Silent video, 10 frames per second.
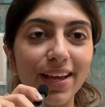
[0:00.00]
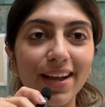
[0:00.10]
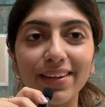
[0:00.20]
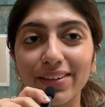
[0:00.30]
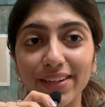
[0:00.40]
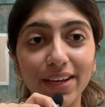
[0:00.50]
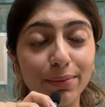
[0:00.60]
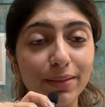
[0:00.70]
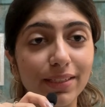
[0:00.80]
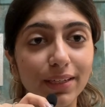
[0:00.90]
And today I
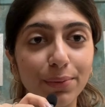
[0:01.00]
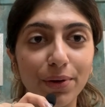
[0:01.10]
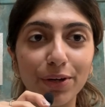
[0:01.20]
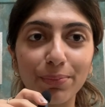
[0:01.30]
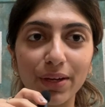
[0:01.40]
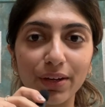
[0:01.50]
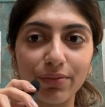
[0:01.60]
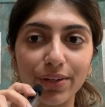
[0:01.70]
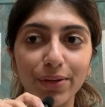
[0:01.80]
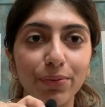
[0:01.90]
basically wanted to make a
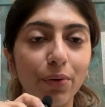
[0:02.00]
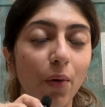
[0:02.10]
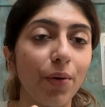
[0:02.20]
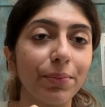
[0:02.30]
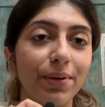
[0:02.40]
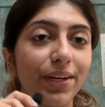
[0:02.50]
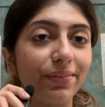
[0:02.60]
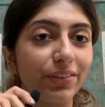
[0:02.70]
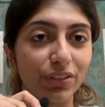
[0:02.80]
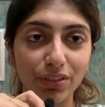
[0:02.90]
video on my
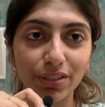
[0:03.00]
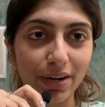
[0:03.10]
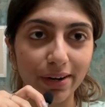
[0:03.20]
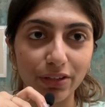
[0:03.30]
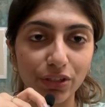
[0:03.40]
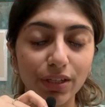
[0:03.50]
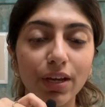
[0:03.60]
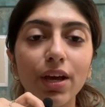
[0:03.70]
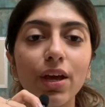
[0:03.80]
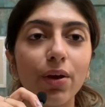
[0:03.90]
revision strategy
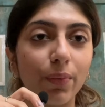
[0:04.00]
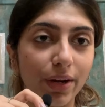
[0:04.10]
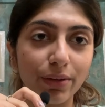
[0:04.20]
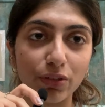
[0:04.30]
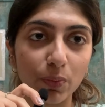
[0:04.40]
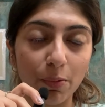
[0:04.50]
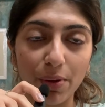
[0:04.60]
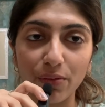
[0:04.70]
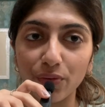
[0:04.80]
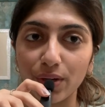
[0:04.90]
when I used to
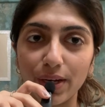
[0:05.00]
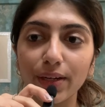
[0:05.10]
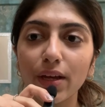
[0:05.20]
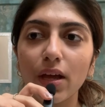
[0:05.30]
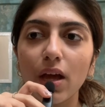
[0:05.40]
prepare for NEET.